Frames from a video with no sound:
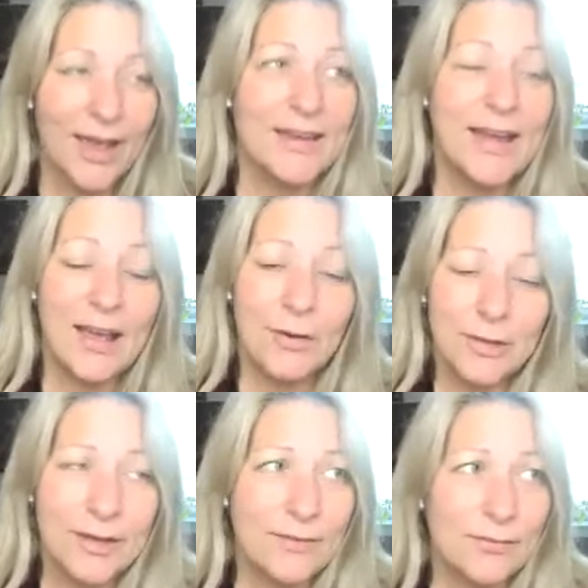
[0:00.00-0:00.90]
And how
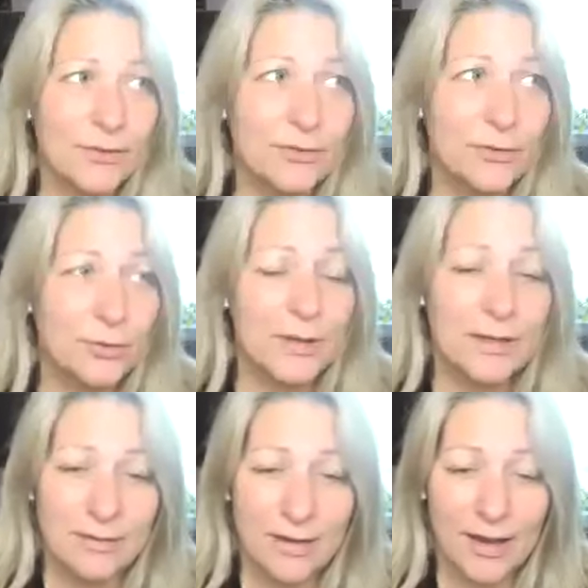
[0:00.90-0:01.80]
they gave this to me
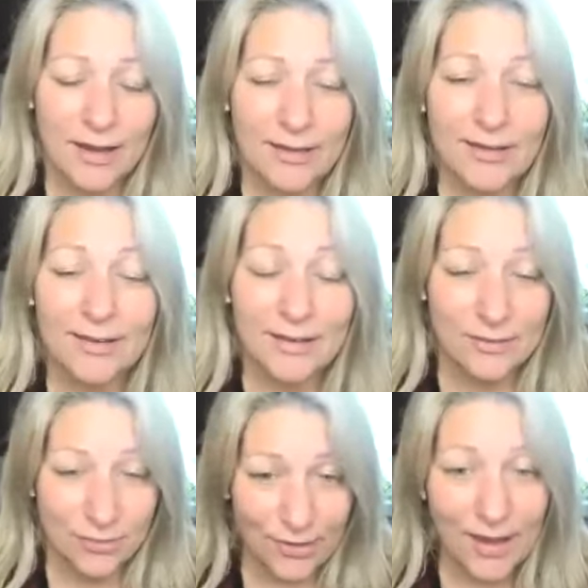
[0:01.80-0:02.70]

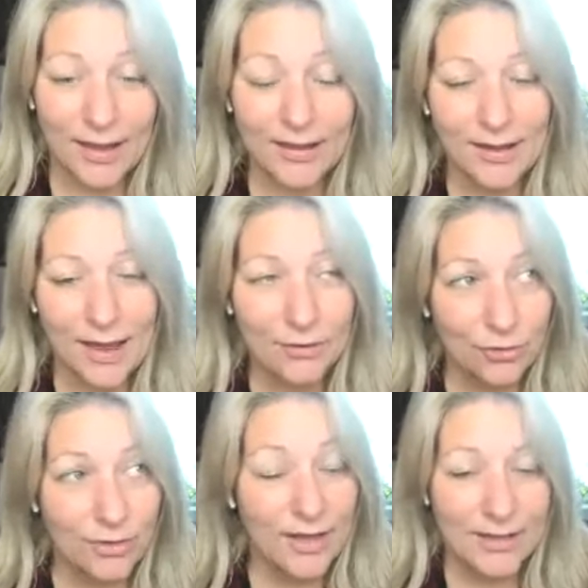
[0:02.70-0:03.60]
today,
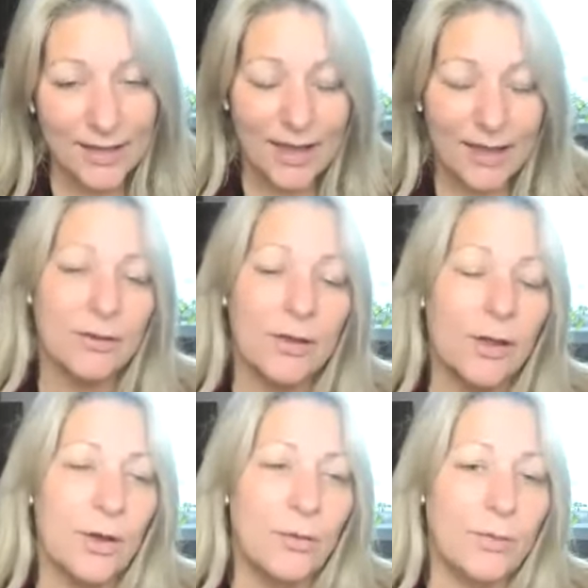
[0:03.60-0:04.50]
actually, again,
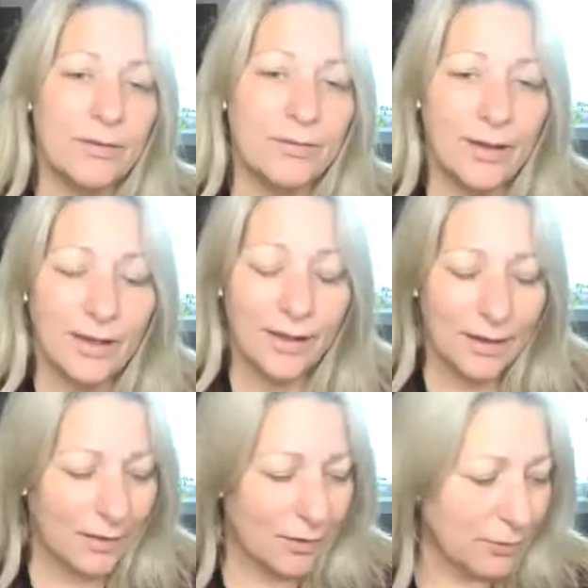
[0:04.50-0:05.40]
was I
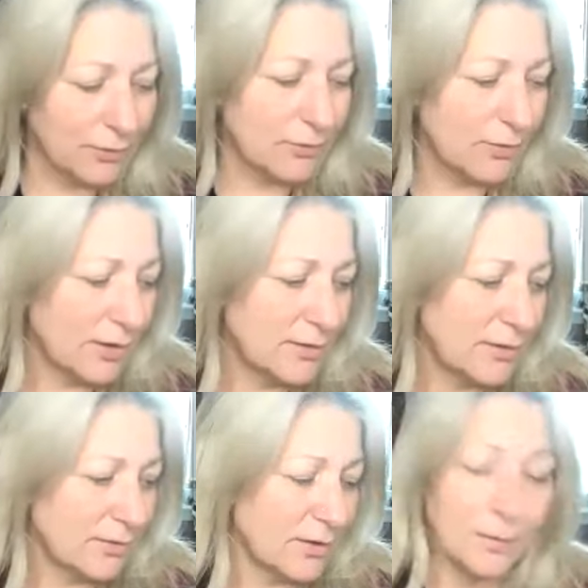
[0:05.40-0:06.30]
had all these
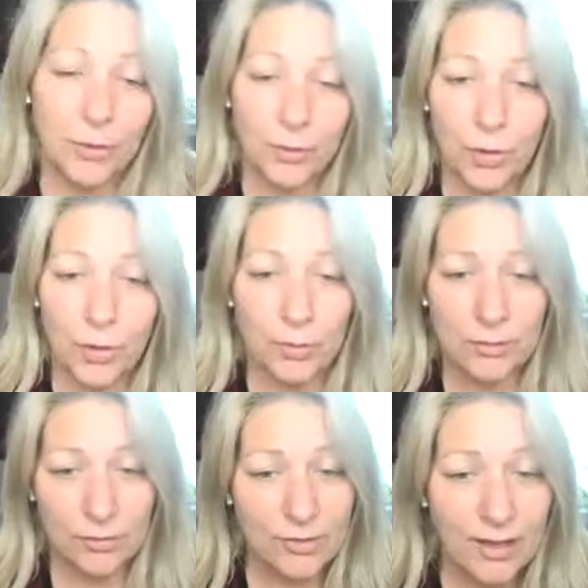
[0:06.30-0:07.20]
ideas. I'm going to go
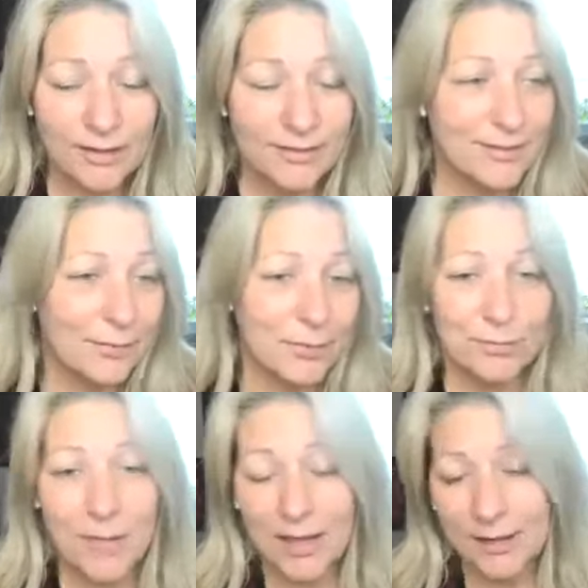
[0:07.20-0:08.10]
into TELUS. I
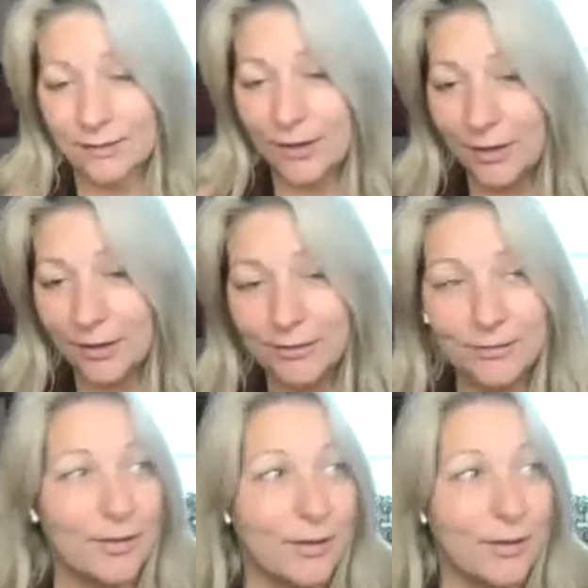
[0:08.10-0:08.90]
was mad at TELUS.